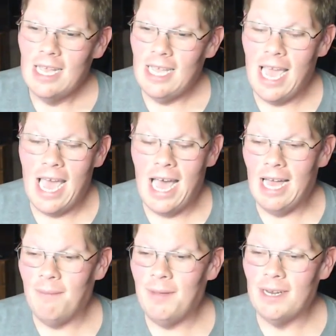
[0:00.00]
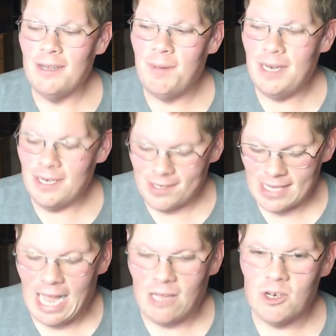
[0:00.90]
Yeah, I mean, it'd be
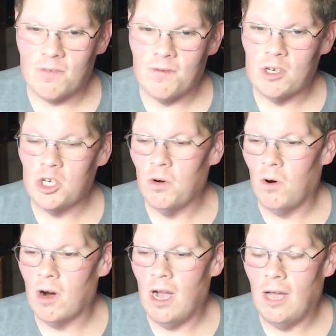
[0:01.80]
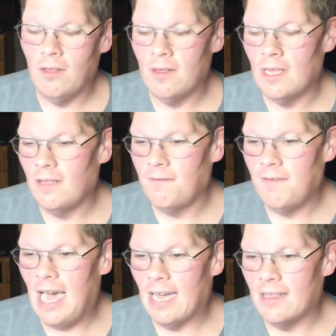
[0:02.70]
nostalgic for sure, other than the
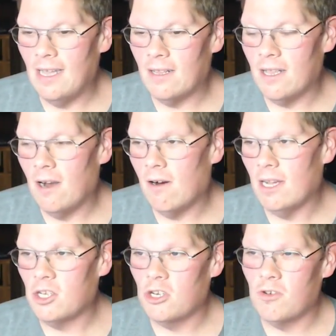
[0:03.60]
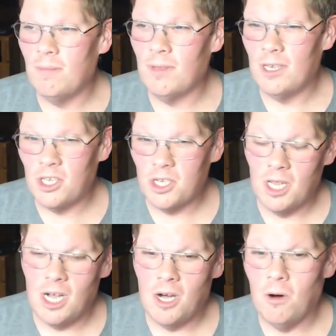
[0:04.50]
fact that they're extremely
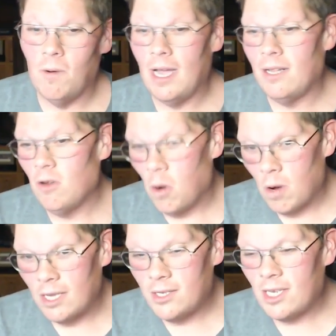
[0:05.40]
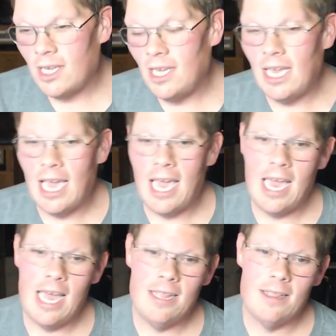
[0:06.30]
slow and noisy.
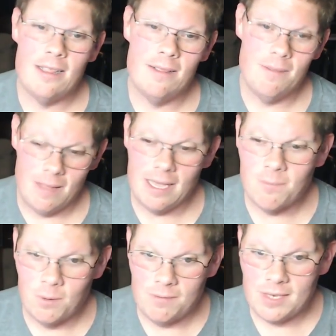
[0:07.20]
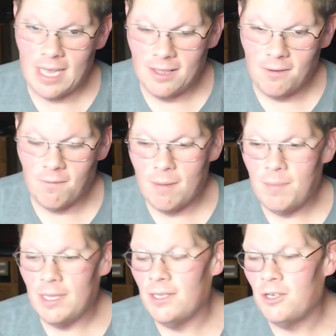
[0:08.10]
And like we've said, the
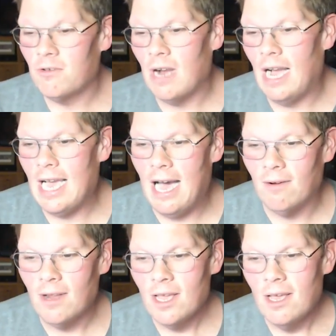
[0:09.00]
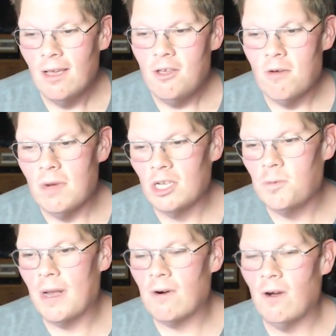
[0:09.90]
ribbons dry out. You're
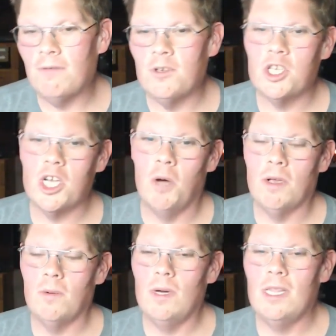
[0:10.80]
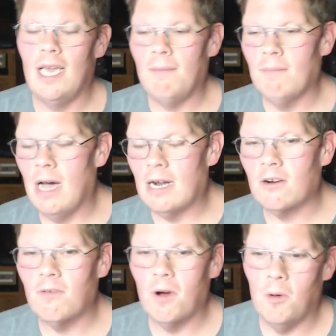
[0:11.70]
much better off just going with a
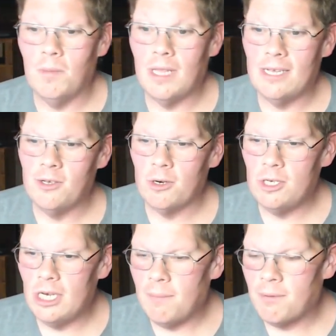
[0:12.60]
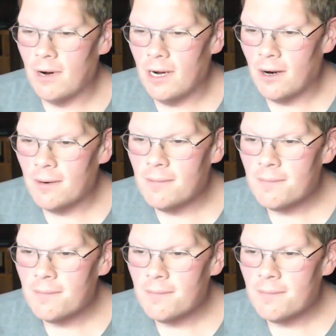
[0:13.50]
monochrome laser jet printer.